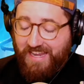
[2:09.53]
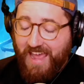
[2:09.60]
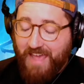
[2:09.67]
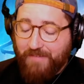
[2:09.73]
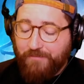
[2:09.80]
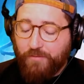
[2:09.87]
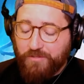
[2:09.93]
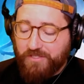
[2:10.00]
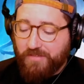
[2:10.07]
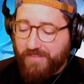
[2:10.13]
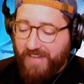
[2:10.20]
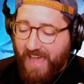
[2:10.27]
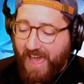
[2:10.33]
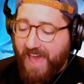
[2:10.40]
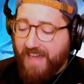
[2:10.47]
first off, it
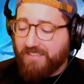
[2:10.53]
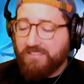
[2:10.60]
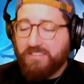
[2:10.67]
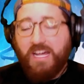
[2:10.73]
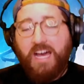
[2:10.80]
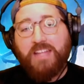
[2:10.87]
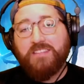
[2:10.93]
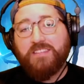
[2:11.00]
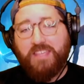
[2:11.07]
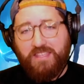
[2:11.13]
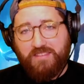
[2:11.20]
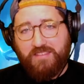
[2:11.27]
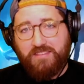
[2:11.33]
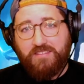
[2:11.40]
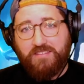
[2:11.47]
had a lot
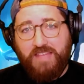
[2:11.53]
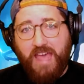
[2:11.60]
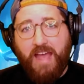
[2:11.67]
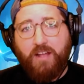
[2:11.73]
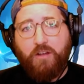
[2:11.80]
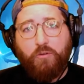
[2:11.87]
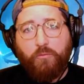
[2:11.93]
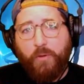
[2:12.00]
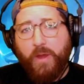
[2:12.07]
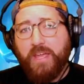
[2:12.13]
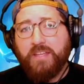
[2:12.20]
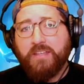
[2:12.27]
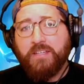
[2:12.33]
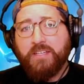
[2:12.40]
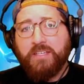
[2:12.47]
to tackle,
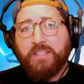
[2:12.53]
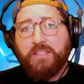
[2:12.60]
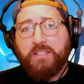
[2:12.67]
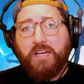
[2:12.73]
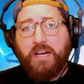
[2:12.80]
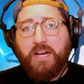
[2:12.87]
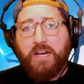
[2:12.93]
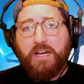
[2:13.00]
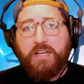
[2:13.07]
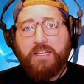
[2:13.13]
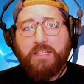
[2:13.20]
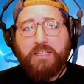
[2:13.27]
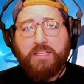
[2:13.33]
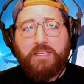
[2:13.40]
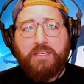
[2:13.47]
right?
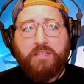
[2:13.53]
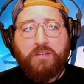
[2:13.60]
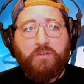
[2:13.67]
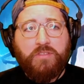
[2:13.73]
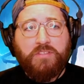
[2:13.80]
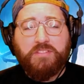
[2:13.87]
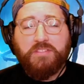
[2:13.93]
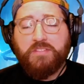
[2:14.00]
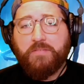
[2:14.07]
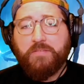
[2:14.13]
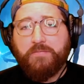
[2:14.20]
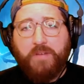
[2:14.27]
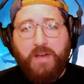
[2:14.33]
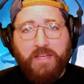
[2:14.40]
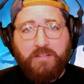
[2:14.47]
This is the
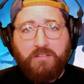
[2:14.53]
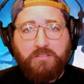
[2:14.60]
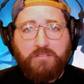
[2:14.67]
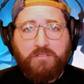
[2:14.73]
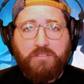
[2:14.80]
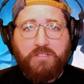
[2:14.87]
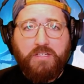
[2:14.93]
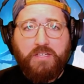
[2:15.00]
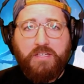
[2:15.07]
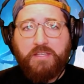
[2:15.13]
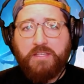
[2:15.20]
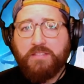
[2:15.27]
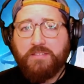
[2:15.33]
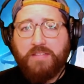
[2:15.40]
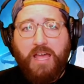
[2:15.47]
final in
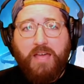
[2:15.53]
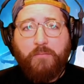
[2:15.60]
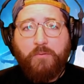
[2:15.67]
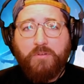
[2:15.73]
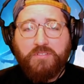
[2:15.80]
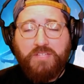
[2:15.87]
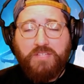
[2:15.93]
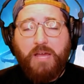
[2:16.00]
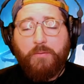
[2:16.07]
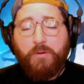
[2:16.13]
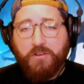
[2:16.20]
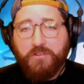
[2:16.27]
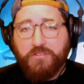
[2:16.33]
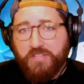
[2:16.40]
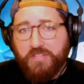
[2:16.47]
the
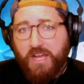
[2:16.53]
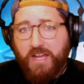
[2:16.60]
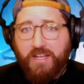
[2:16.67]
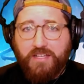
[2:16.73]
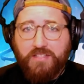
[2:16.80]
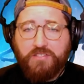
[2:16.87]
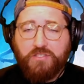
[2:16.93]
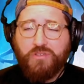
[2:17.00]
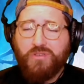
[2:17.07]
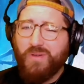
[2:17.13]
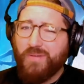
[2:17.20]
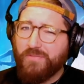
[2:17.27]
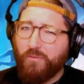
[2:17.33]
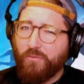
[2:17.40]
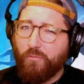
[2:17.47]
Skywalker saga, so you
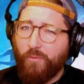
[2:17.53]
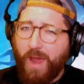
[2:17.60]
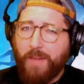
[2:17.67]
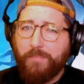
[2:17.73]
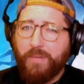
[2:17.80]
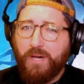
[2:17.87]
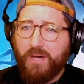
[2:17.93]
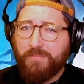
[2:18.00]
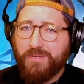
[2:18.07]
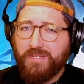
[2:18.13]
have to wrap up